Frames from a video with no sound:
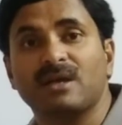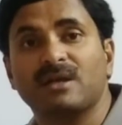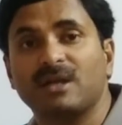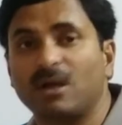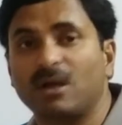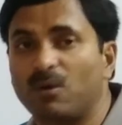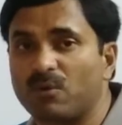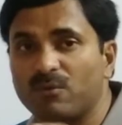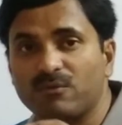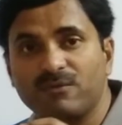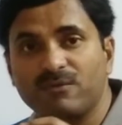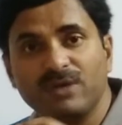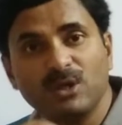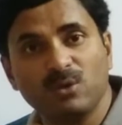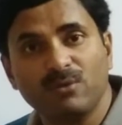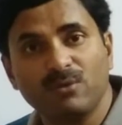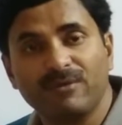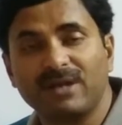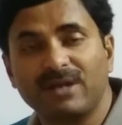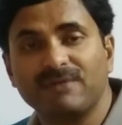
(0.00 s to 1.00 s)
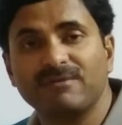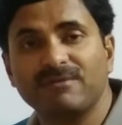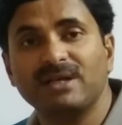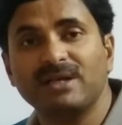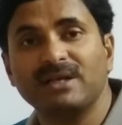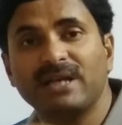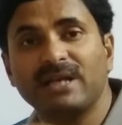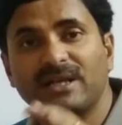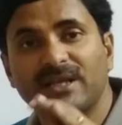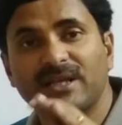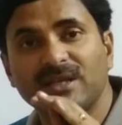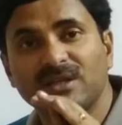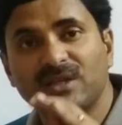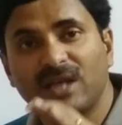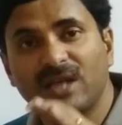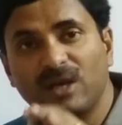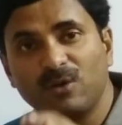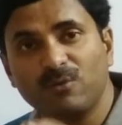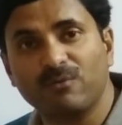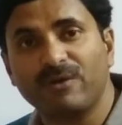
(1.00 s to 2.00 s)
Now we know very well that in
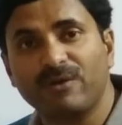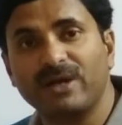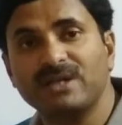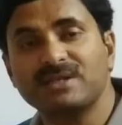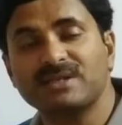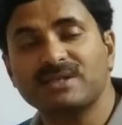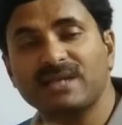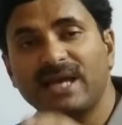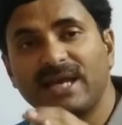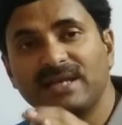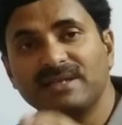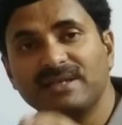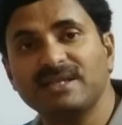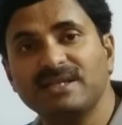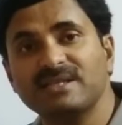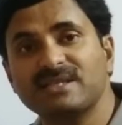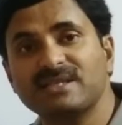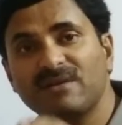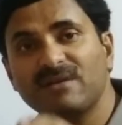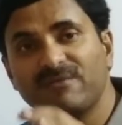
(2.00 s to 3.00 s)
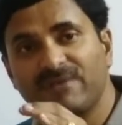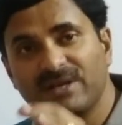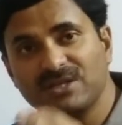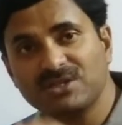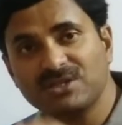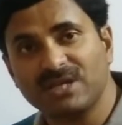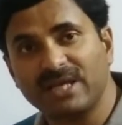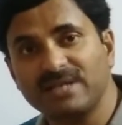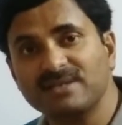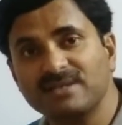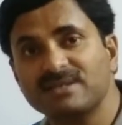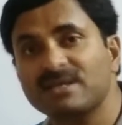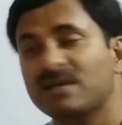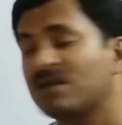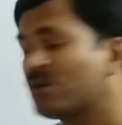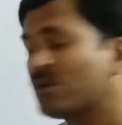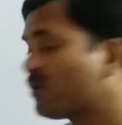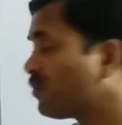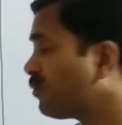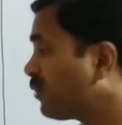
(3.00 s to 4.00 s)
thallophytes, algae and fungi,
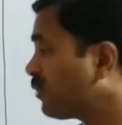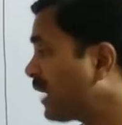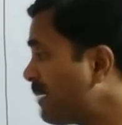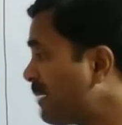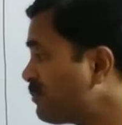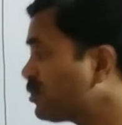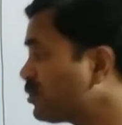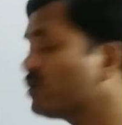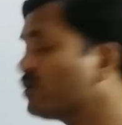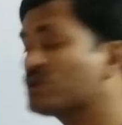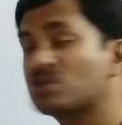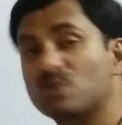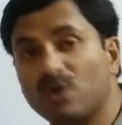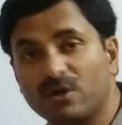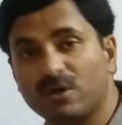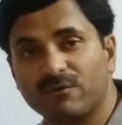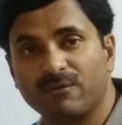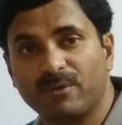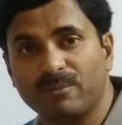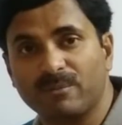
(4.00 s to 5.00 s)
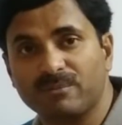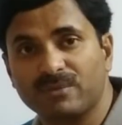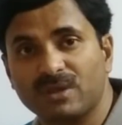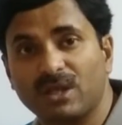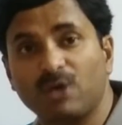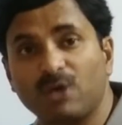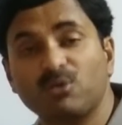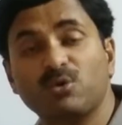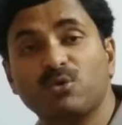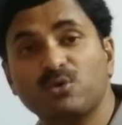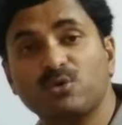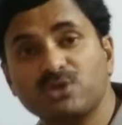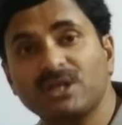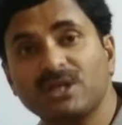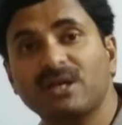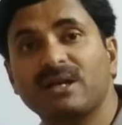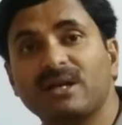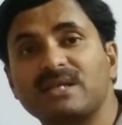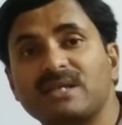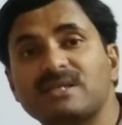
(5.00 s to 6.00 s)
embryo is not formed. Now the
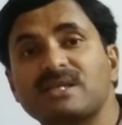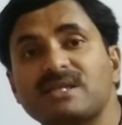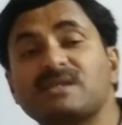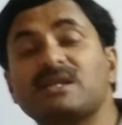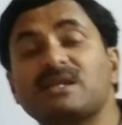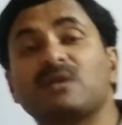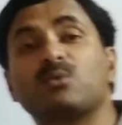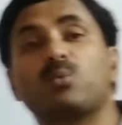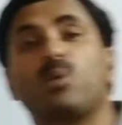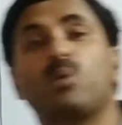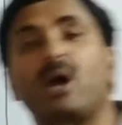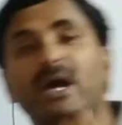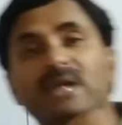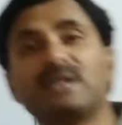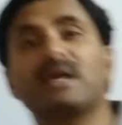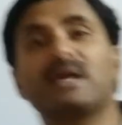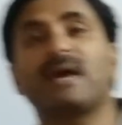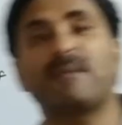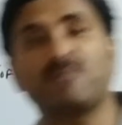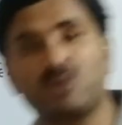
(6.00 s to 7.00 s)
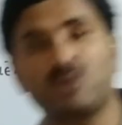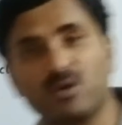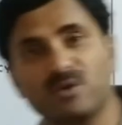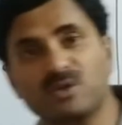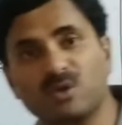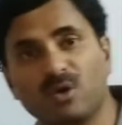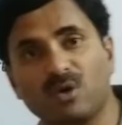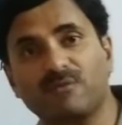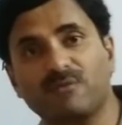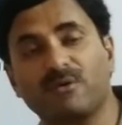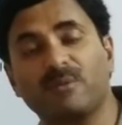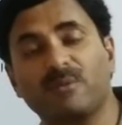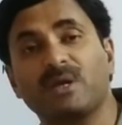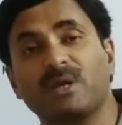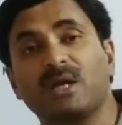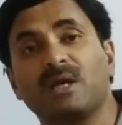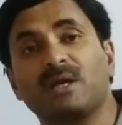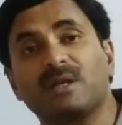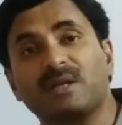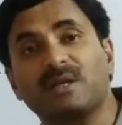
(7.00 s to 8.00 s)
question arises that why the embryo is not formed?
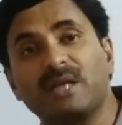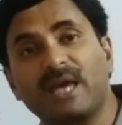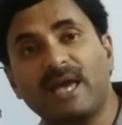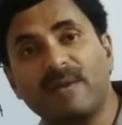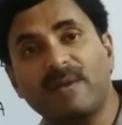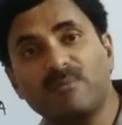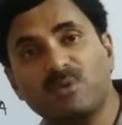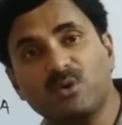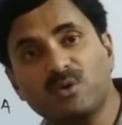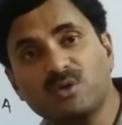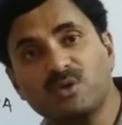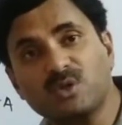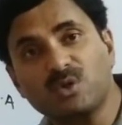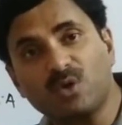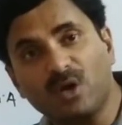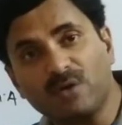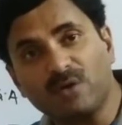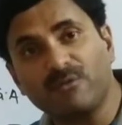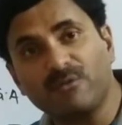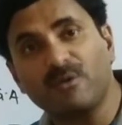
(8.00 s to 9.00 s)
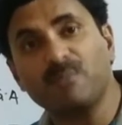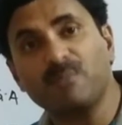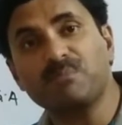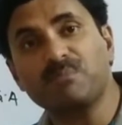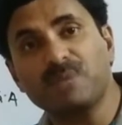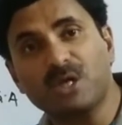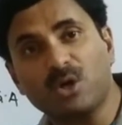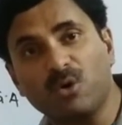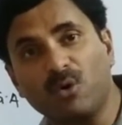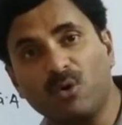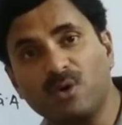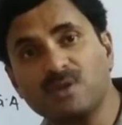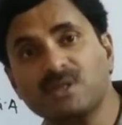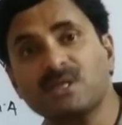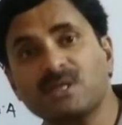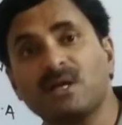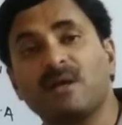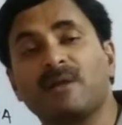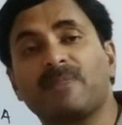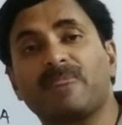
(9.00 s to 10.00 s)
The embryo is not formed because
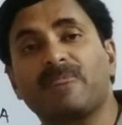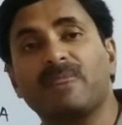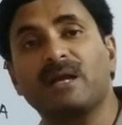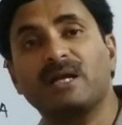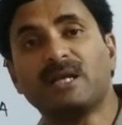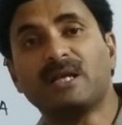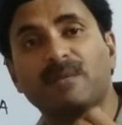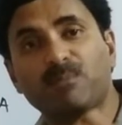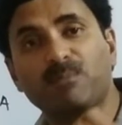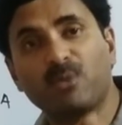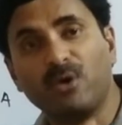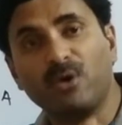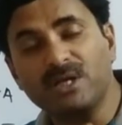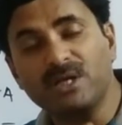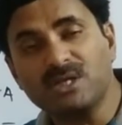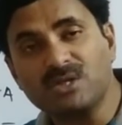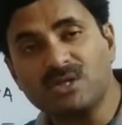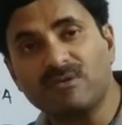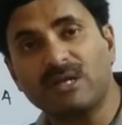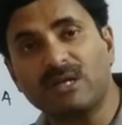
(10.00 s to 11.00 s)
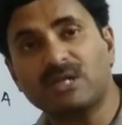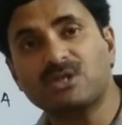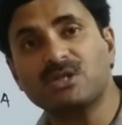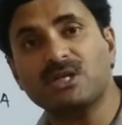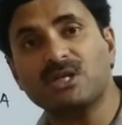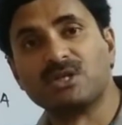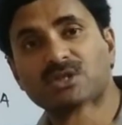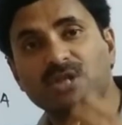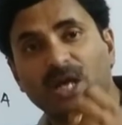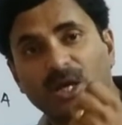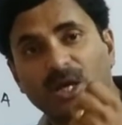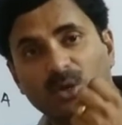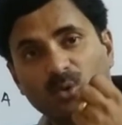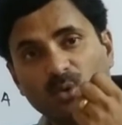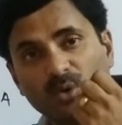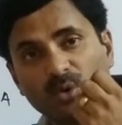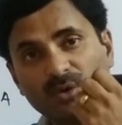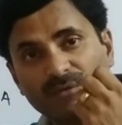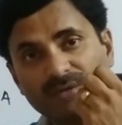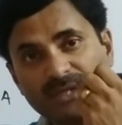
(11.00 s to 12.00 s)
the diploid structure
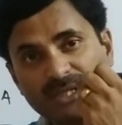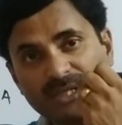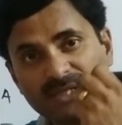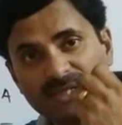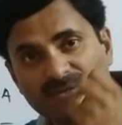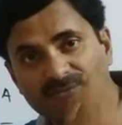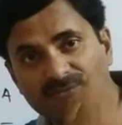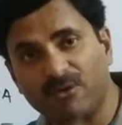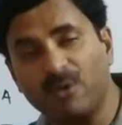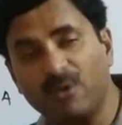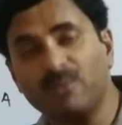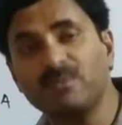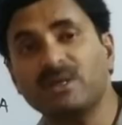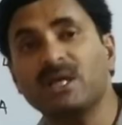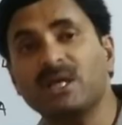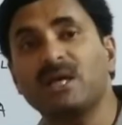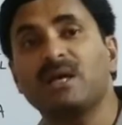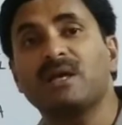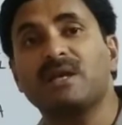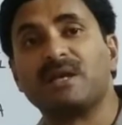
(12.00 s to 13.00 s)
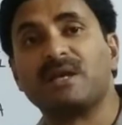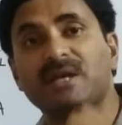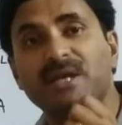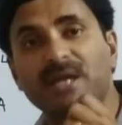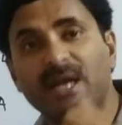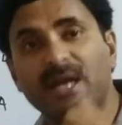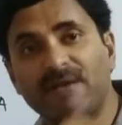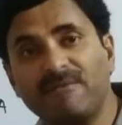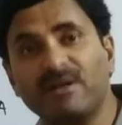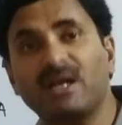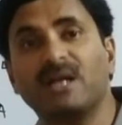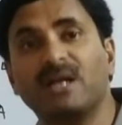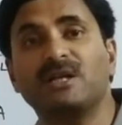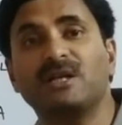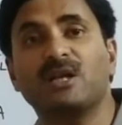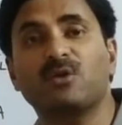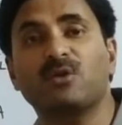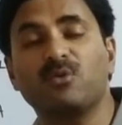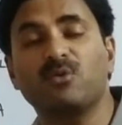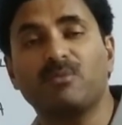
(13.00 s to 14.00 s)
zygote which is formed never
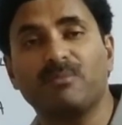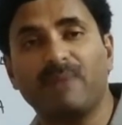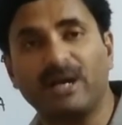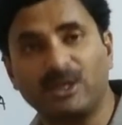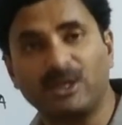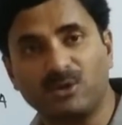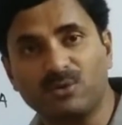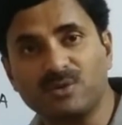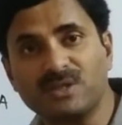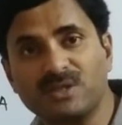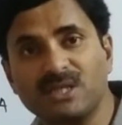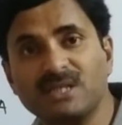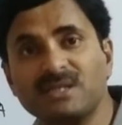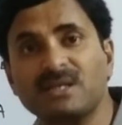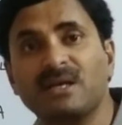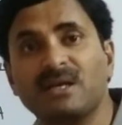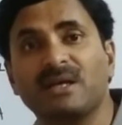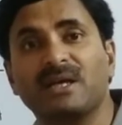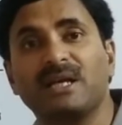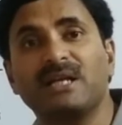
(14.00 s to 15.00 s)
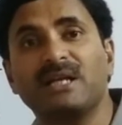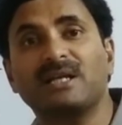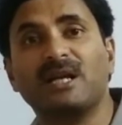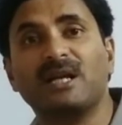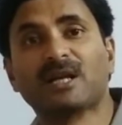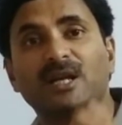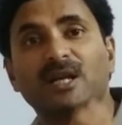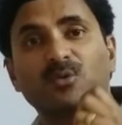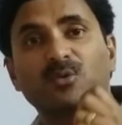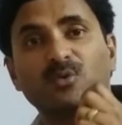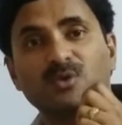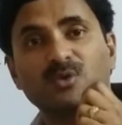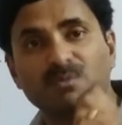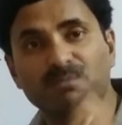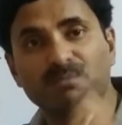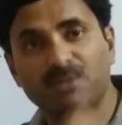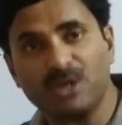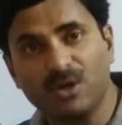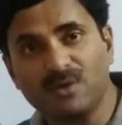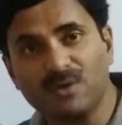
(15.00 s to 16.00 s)
undergo mitosis, it undergoes
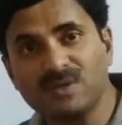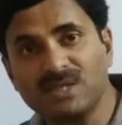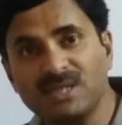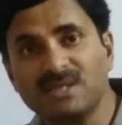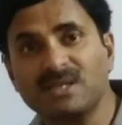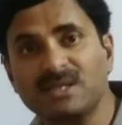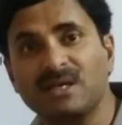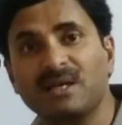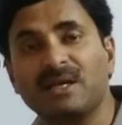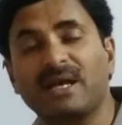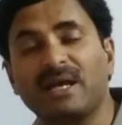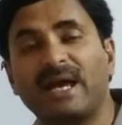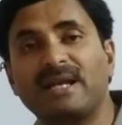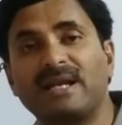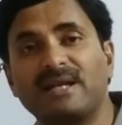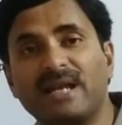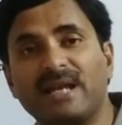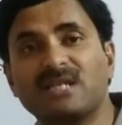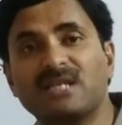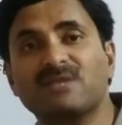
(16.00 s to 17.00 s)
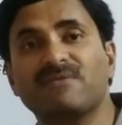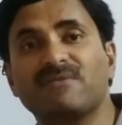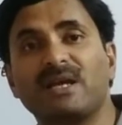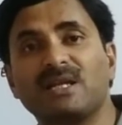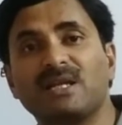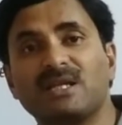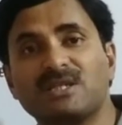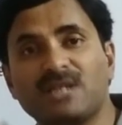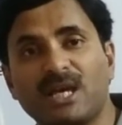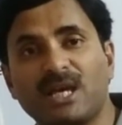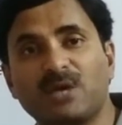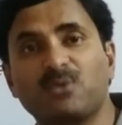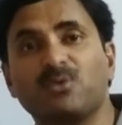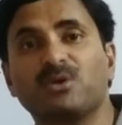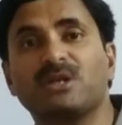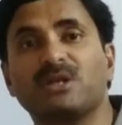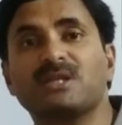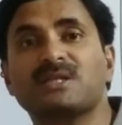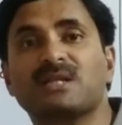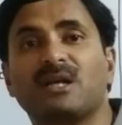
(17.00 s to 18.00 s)
meiosis, and that's why the
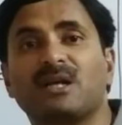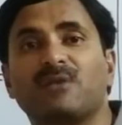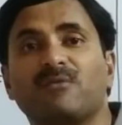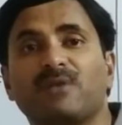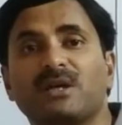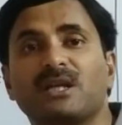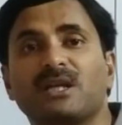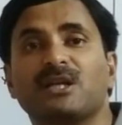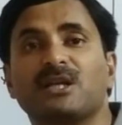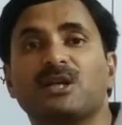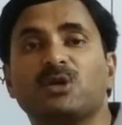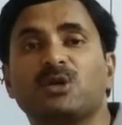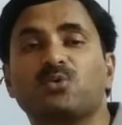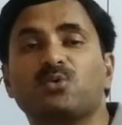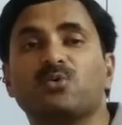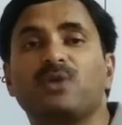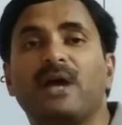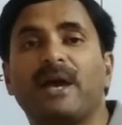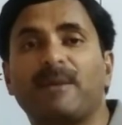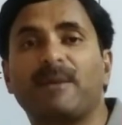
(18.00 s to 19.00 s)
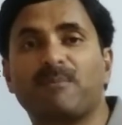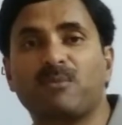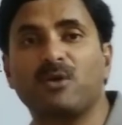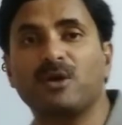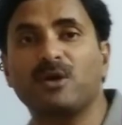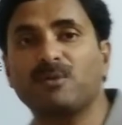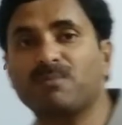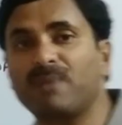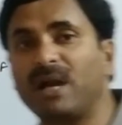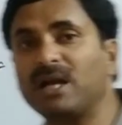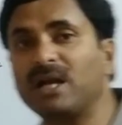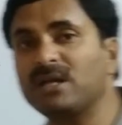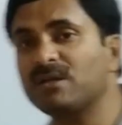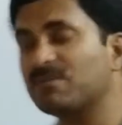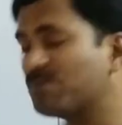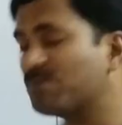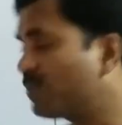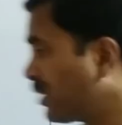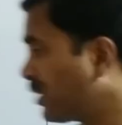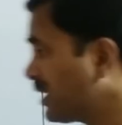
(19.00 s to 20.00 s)
zygote is converted into the haploid plant
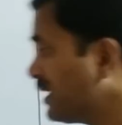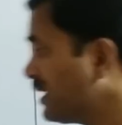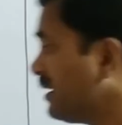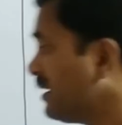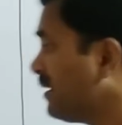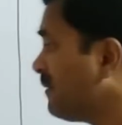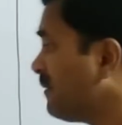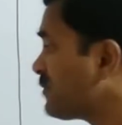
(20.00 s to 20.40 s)
body.